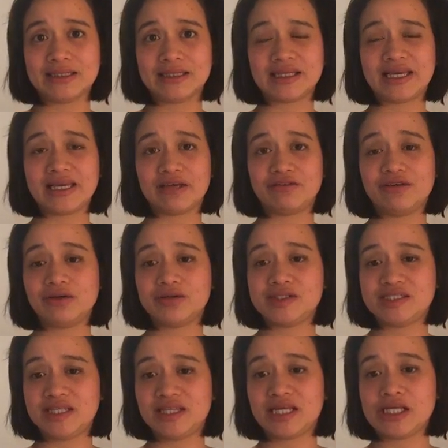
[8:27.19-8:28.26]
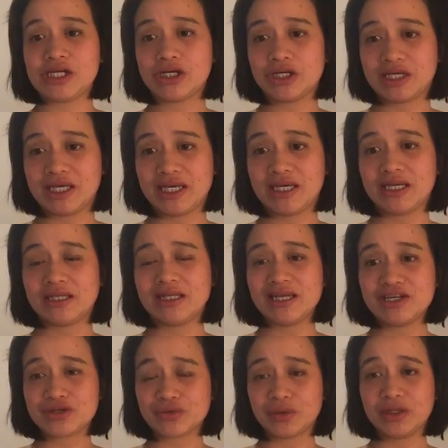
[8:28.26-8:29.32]
Like if you see that your kid
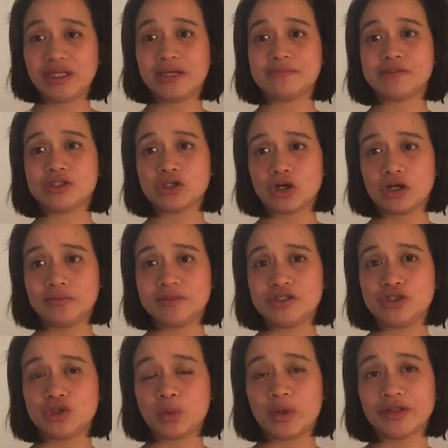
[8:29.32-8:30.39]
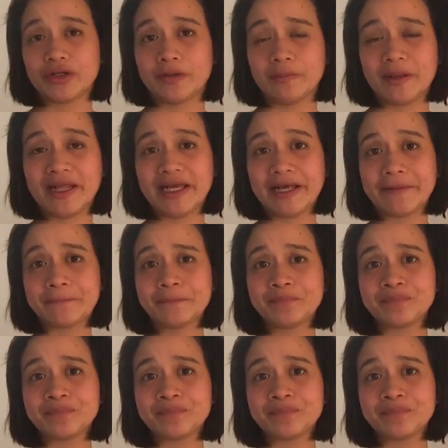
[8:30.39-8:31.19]
is really absorbed into what they're playing,